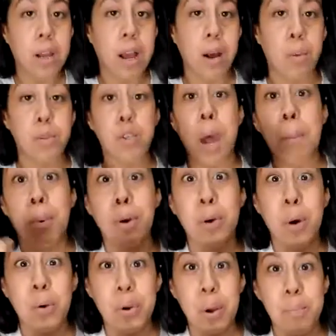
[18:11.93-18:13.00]
So I put
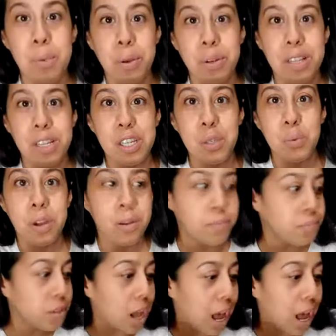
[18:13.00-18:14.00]
coconut milk in this one.